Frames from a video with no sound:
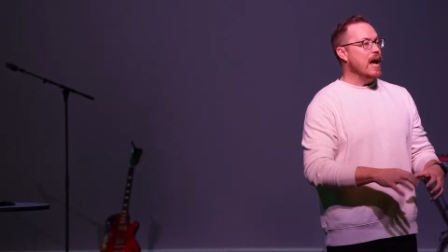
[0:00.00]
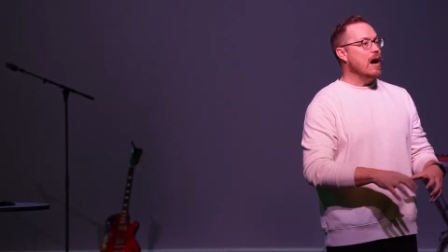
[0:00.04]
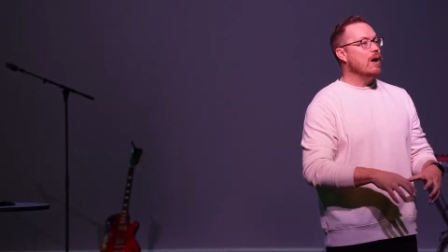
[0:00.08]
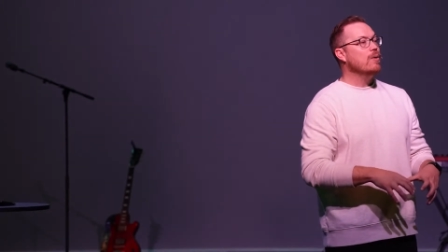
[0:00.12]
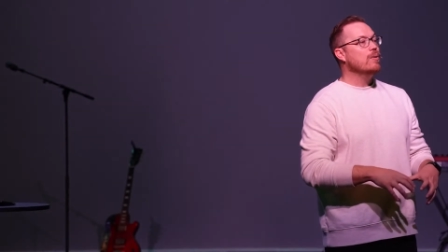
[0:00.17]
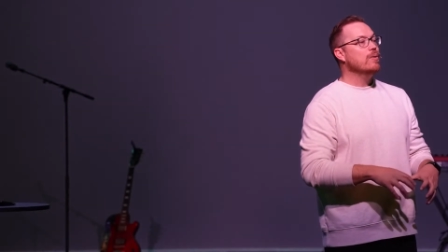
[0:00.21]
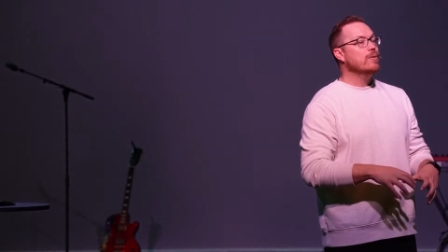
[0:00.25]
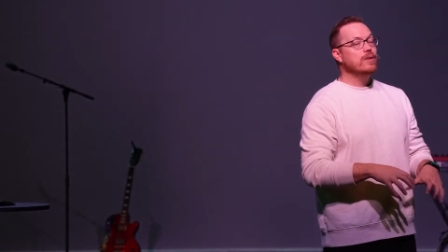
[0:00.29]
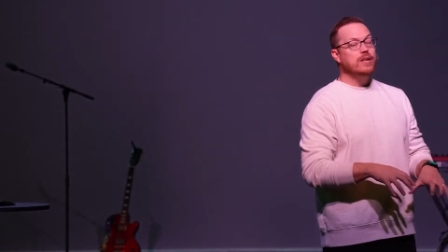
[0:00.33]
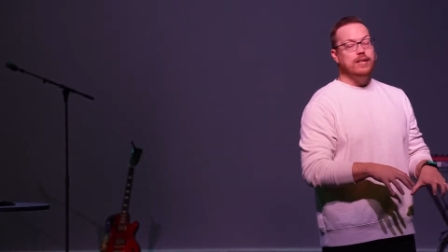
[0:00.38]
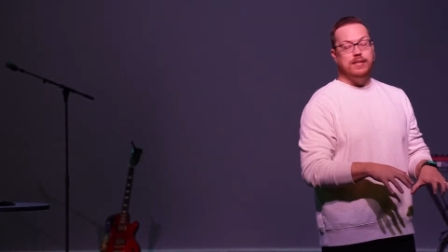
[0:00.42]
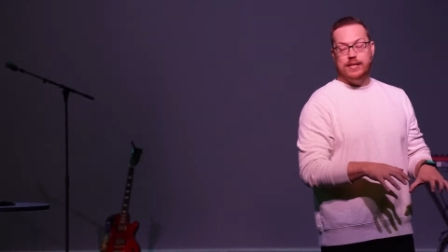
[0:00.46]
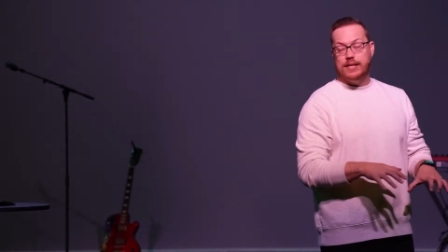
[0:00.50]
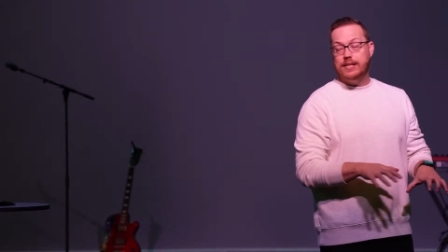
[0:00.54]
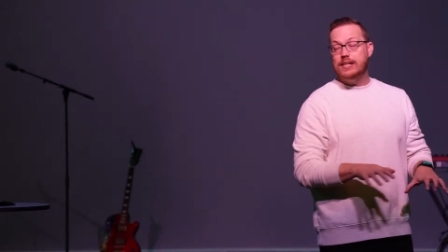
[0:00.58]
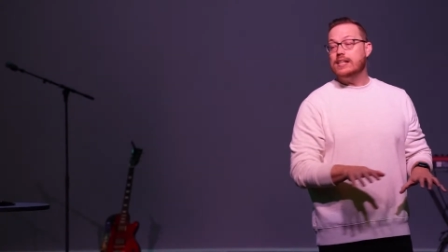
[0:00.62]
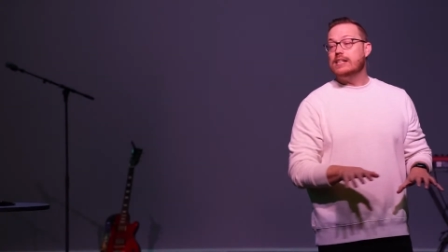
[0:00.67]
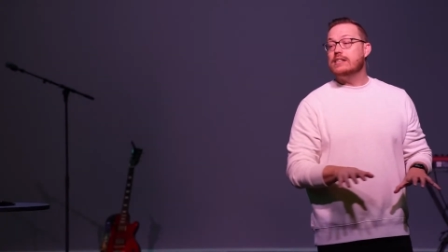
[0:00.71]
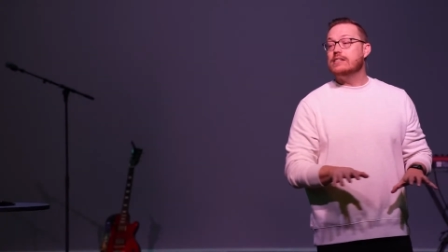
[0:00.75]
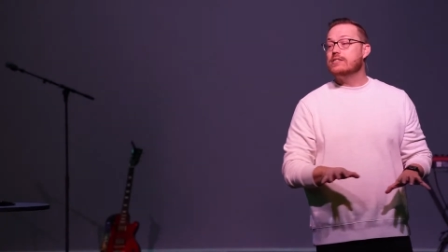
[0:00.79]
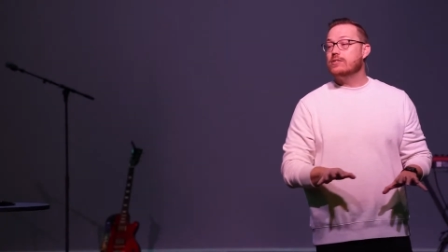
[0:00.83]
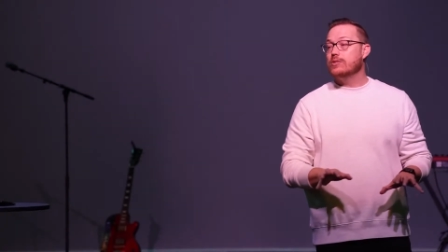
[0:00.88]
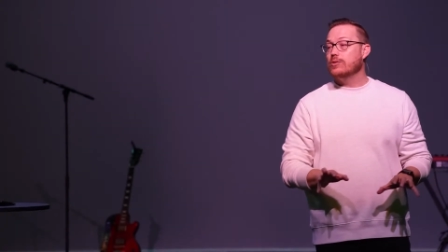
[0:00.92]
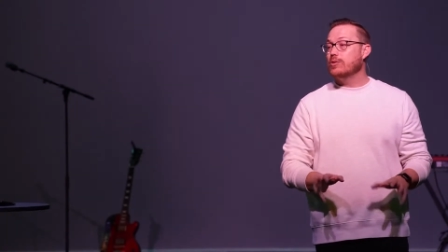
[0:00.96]
now he
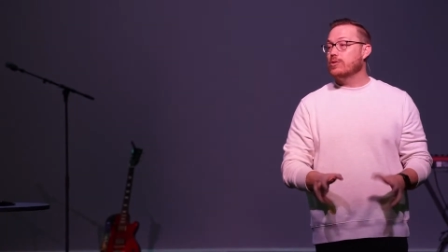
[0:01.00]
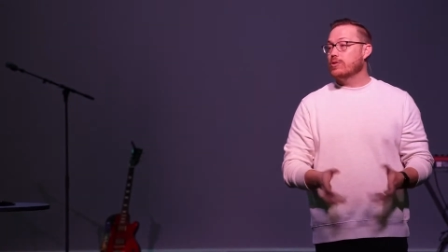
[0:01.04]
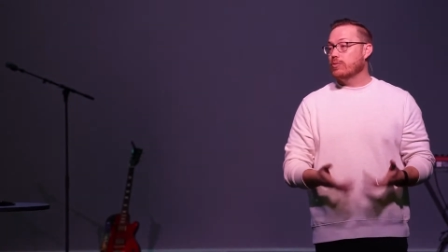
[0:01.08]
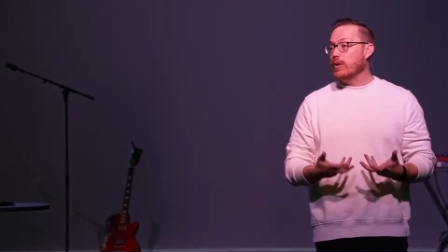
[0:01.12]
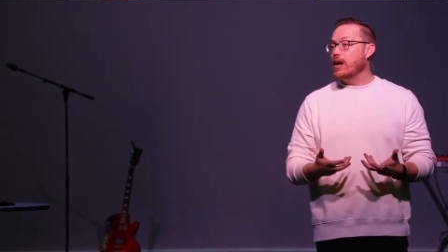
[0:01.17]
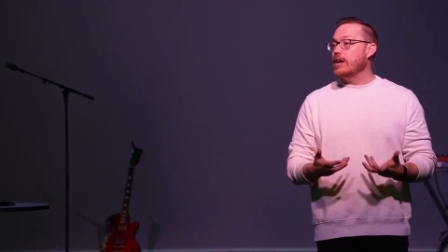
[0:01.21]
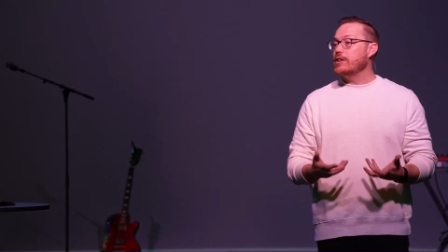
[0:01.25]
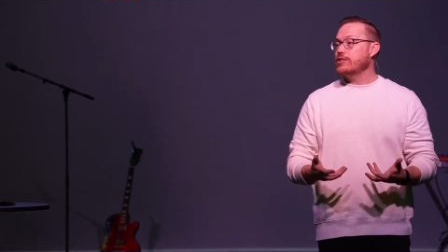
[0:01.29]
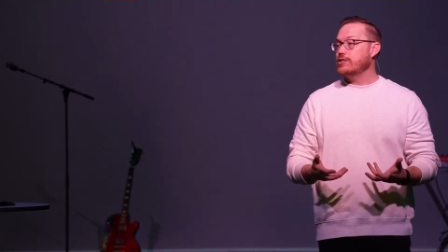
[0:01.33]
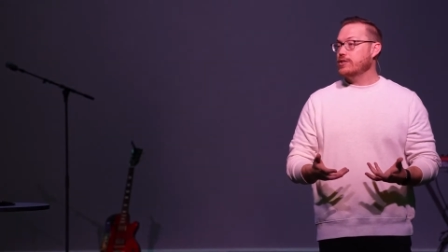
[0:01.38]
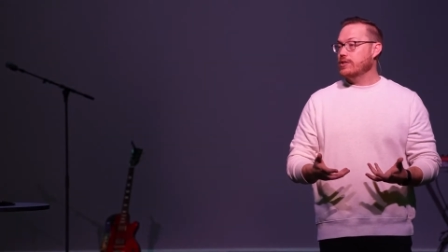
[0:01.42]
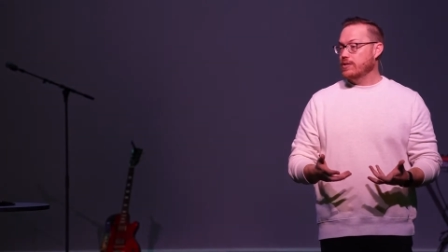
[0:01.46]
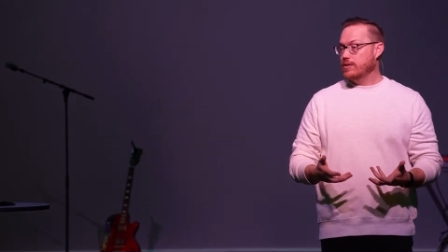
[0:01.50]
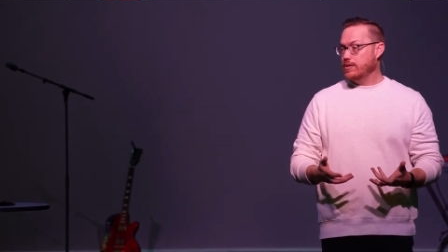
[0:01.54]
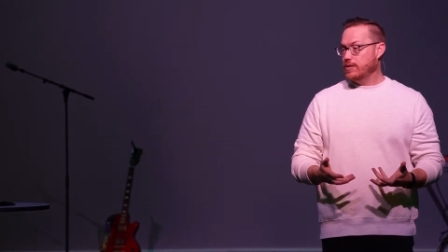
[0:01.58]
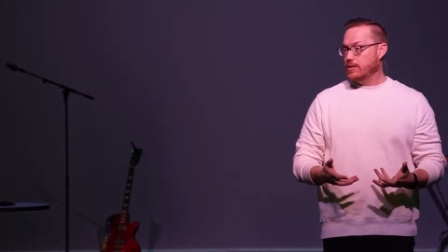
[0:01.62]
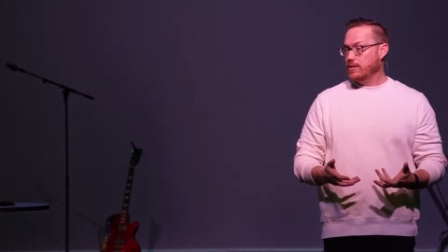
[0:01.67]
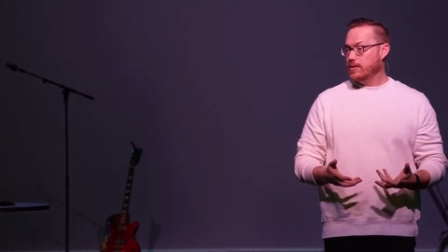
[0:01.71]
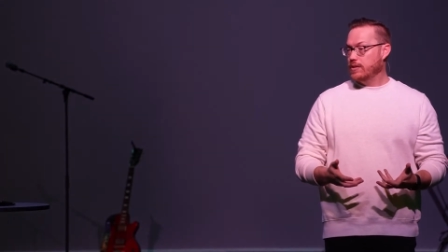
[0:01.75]
needs to thresh